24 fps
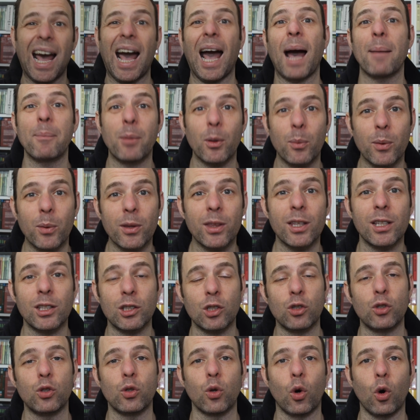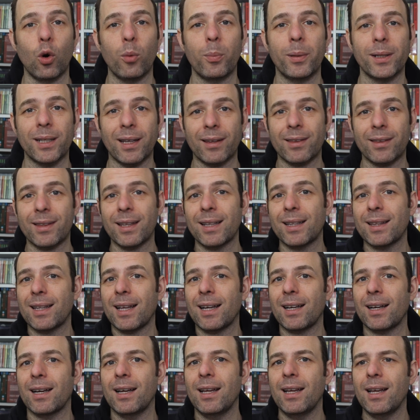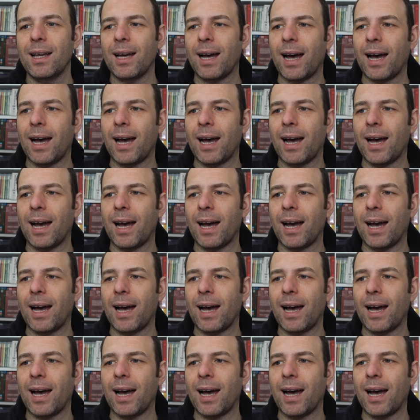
happy with his job, and I think that